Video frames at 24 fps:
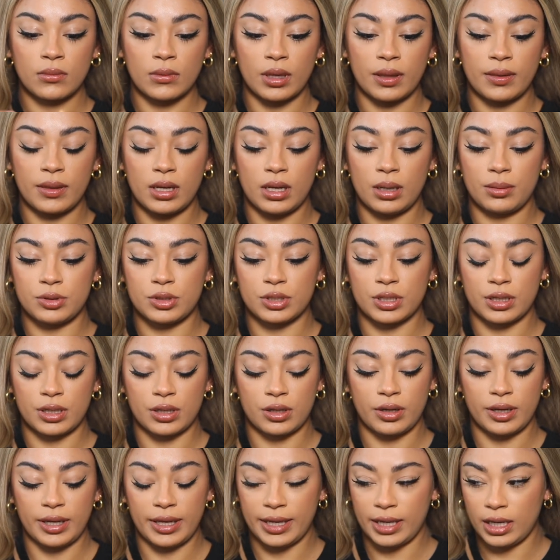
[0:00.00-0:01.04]
And then I'm just gonna
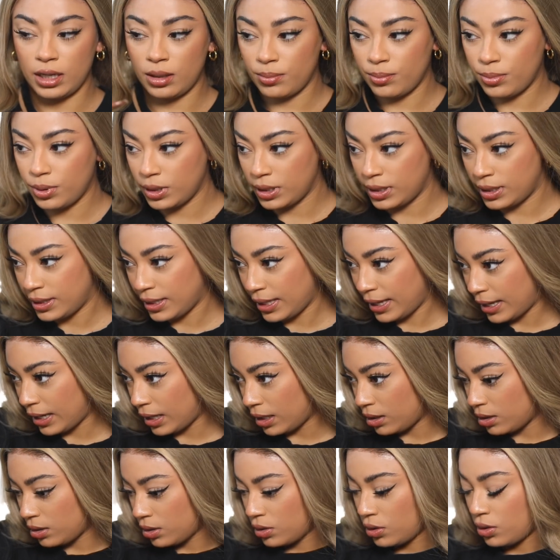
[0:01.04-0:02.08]
go ahead and put
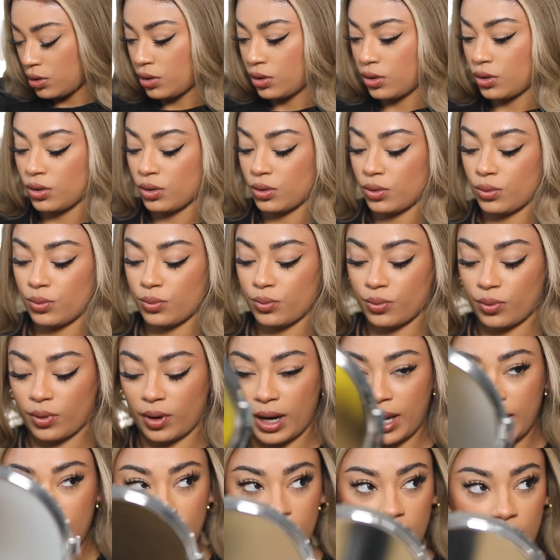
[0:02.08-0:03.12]
that
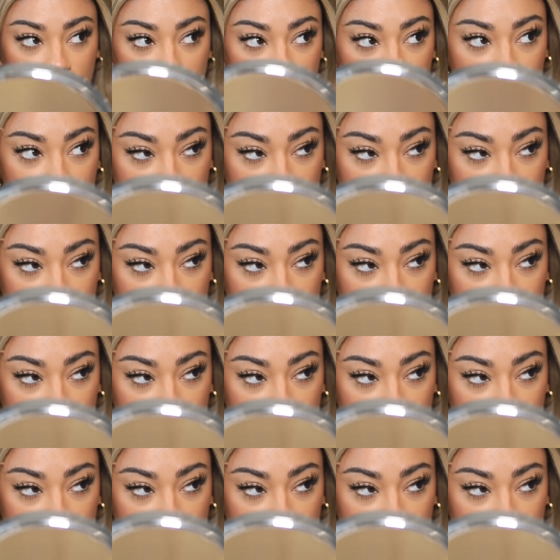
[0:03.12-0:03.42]
right in the